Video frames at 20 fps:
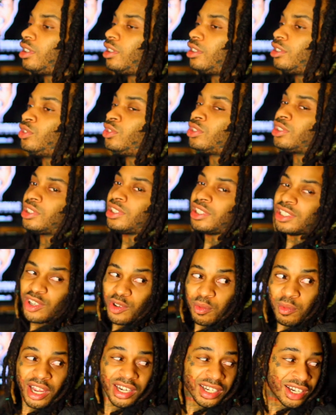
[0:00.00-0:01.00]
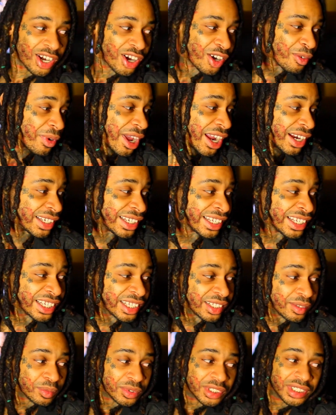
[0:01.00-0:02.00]
used to get on my nerve back
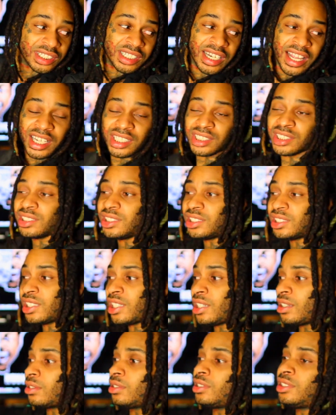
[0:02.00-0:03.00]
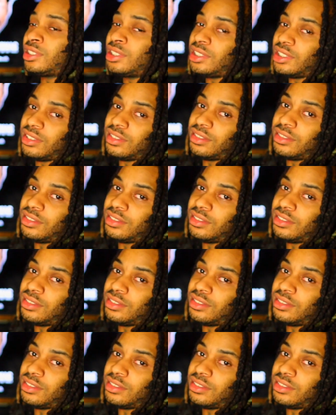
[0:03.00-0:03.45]
then, but it actually sound good.